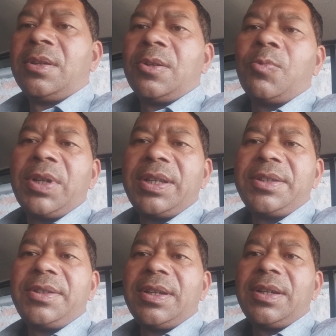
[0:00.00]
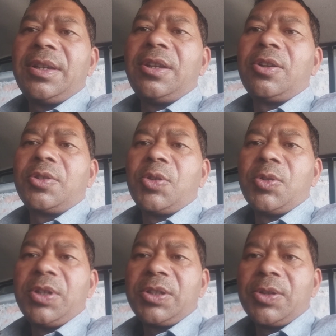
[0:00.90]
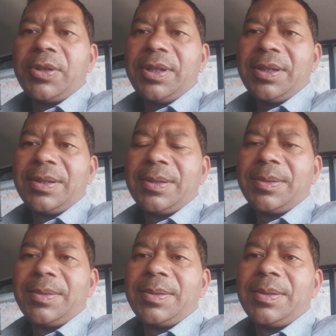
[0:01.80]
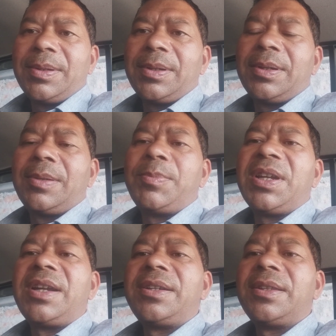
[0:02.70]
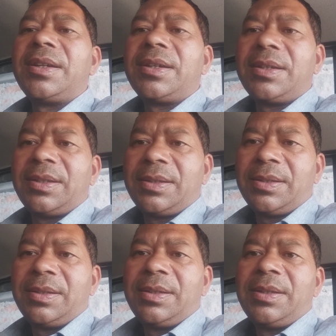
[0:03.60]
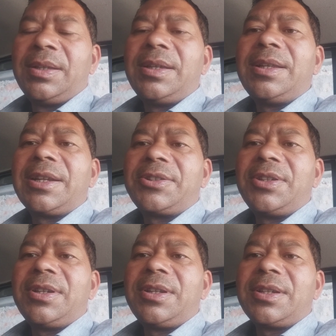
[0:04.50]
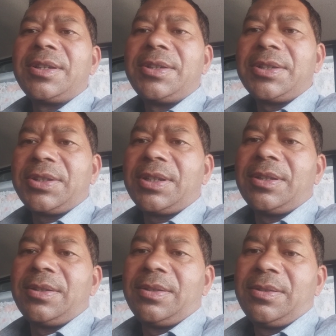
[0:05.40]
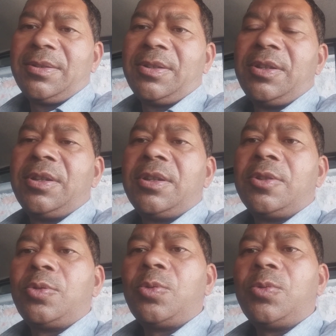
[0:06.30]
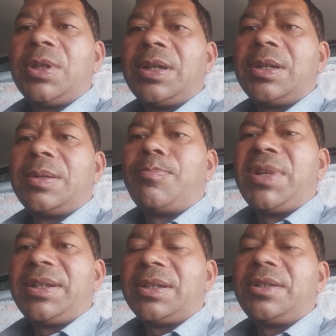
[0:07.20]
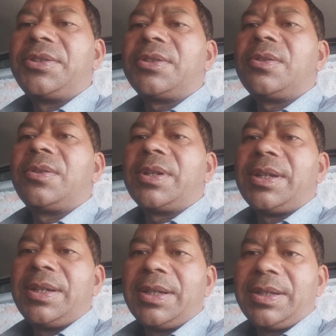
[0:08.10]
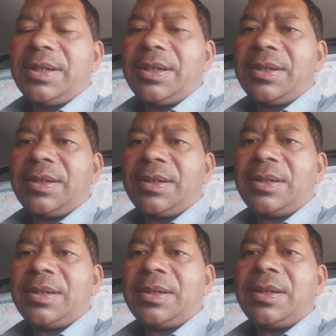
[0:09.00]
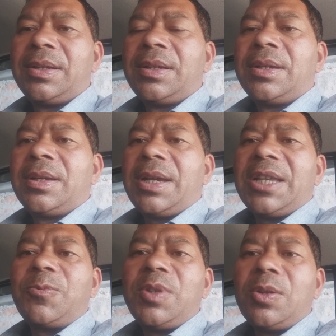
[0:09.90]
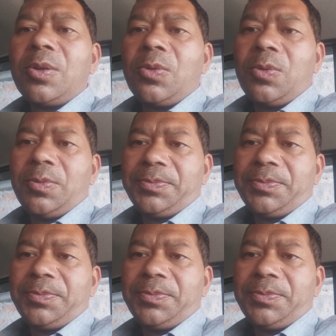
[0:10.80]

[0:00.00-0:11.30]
What is the electronic theory behind the electrical conduction through the metals or conductor? As we know,